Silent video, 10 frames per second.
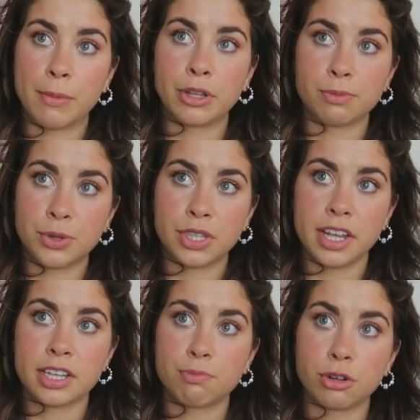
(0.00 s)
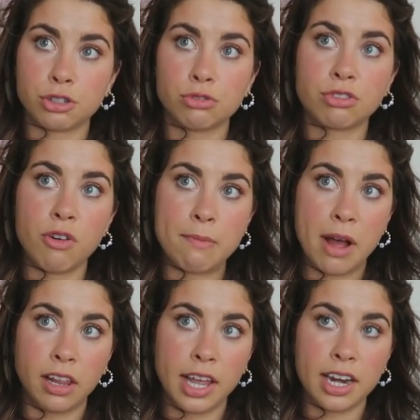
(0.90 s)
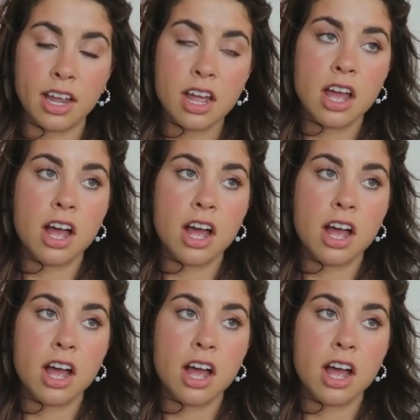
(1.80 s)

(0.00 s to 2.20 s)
for my brother's birthday is prosciutto and melon,